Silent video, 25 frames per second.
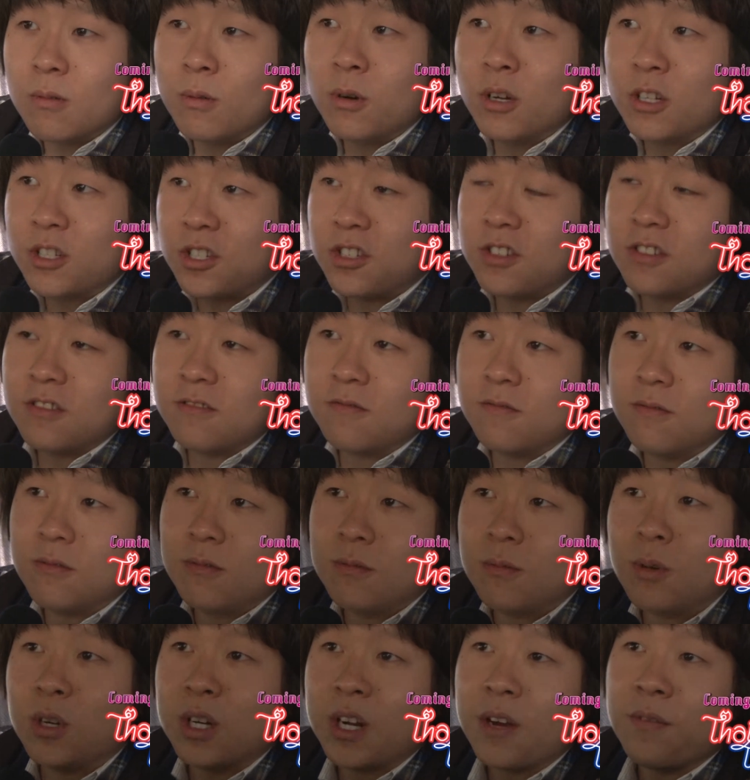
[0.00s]
further into
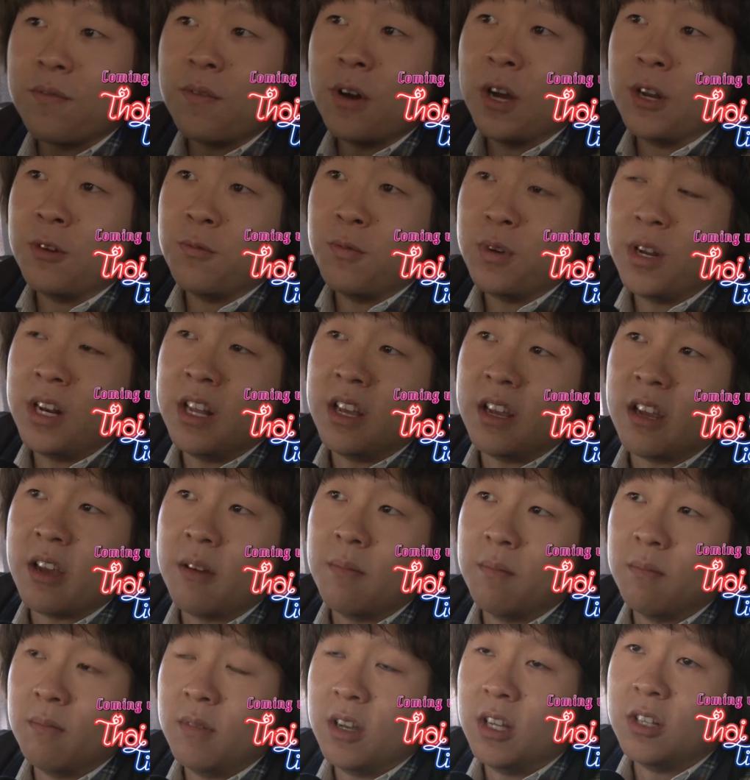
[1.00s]
Thai
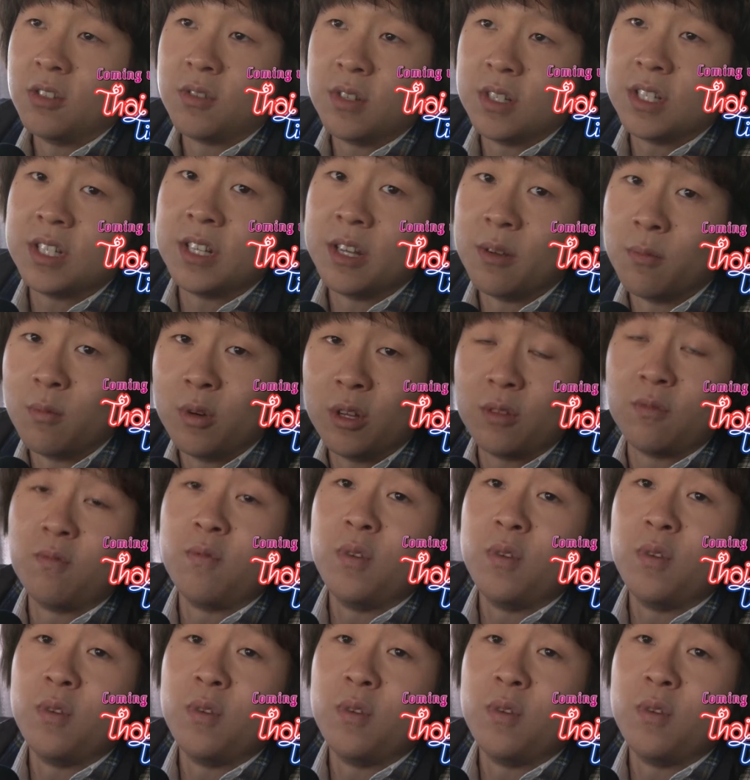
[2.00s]
spirituality and religion,